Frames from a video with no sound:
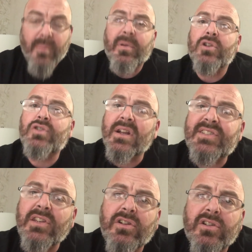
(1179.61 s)
but
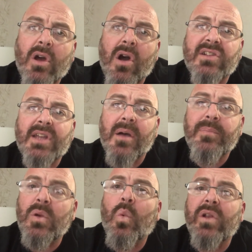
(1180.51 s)
dressing your dogs
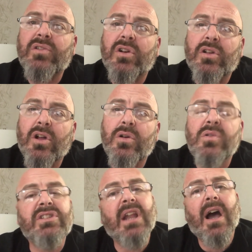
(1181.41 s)
up in winter
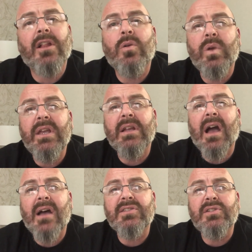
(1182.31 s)
clothes and Halloween
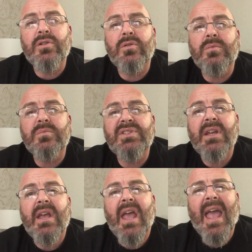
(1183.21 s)
costumes
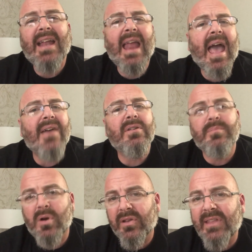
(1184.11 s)
and having
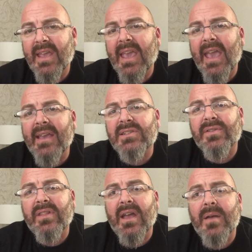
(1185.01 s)
birthday cakes
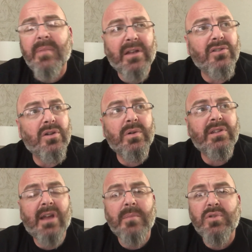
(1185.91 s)
for them and
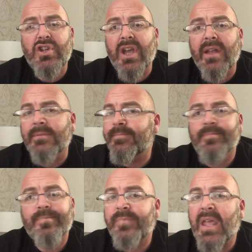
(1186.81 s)
doing dumb shit,
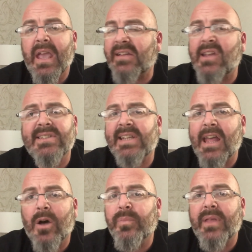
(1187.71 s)
it doesn't
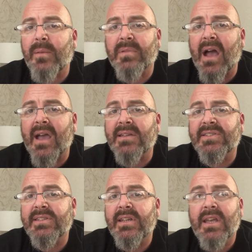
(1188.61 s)
help them,
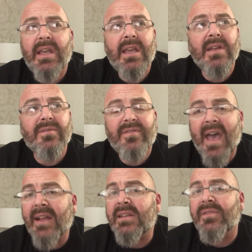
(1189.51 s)
guys. In
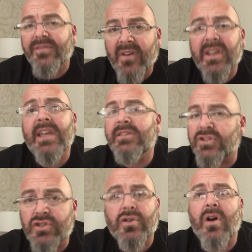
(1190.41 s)
fact, it fucking
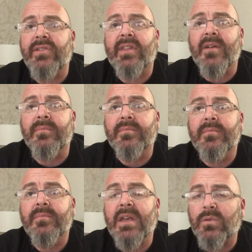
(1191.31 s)
destroys them.
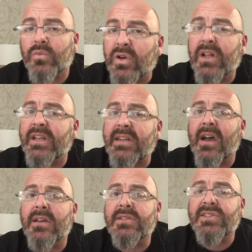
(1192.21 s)
It really
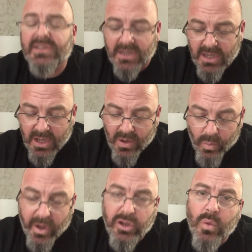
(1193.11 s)
does.
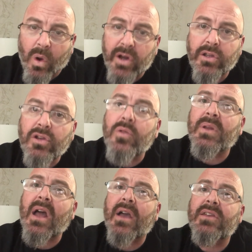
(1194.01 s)
When you want to
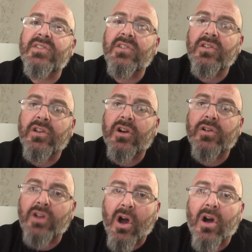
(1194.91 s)
humanize
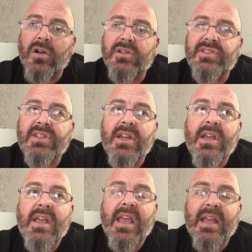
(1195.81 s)
your dogs,
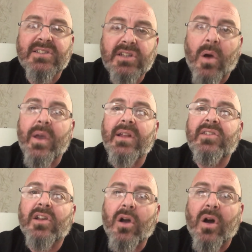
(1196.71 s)
it's going
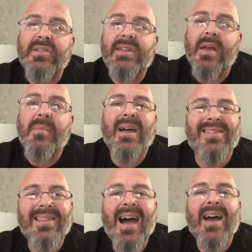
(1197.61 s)
to cause them a
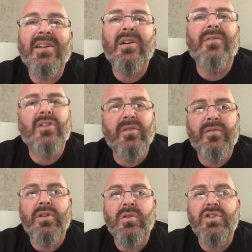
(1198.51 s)
lot of
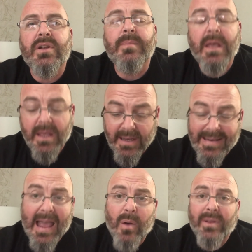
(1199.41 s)
confusion.
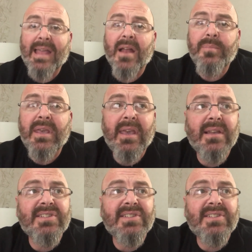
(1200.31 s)
Now, with that being